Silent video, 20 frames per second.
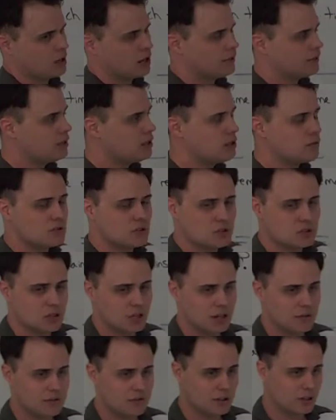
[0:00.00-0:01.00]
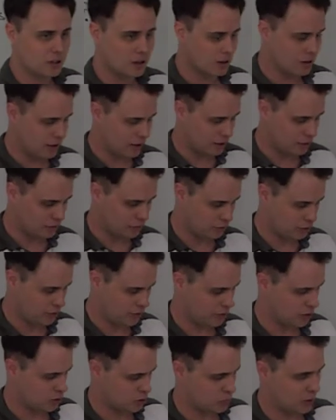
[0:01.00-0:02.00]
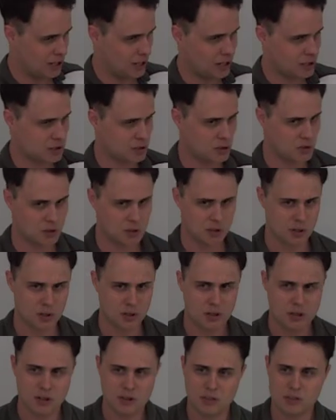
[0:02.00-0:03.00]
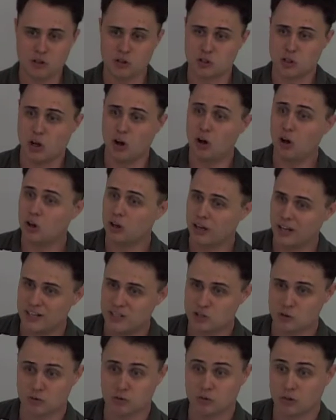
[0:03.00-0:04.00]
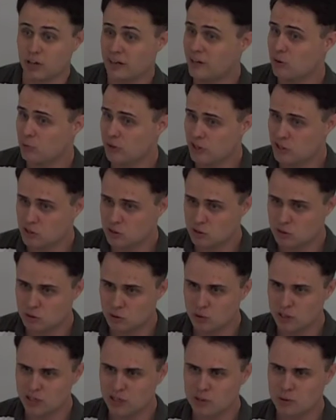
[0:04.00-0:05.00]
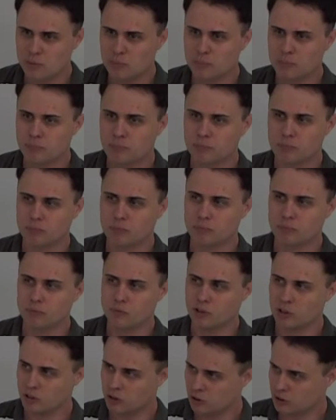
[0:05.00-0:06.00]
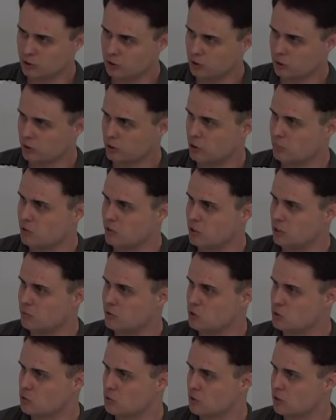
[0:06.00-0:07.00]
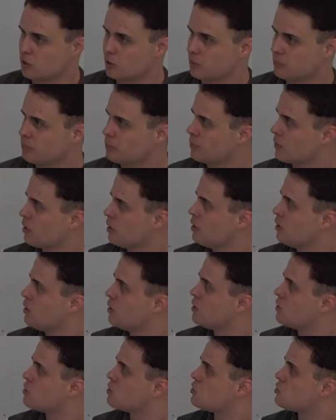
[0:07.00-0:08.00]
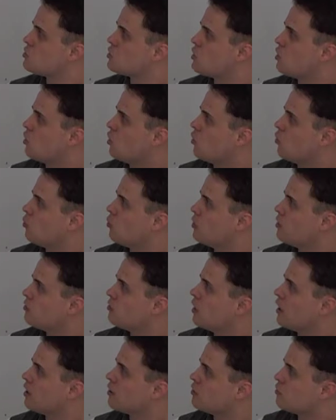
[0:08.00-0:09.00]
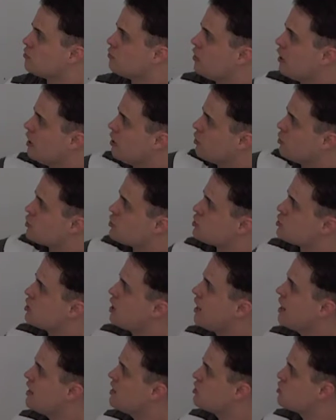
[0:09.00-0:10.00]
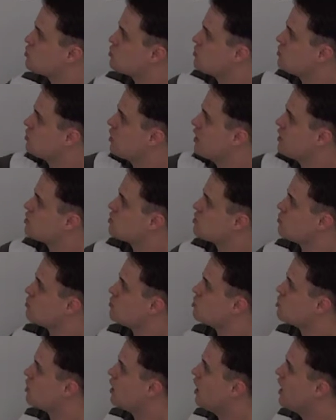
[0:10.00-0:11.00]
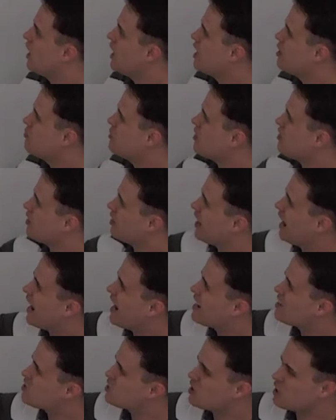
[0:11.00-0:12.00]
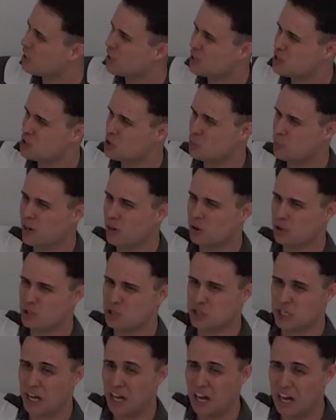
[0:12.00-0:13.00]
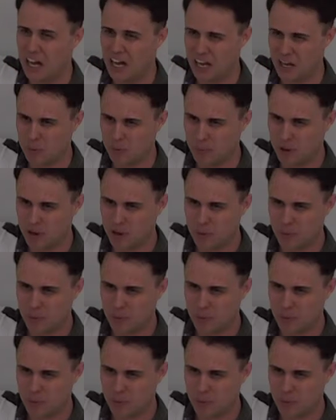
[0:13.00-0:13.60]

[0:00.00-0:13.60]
And then you've just got to figure out how to fill in those boxes. There's all kinds of right ways to do it. Let me demonstrate. So we've got the file size, we've got some time, and they're asking us about time.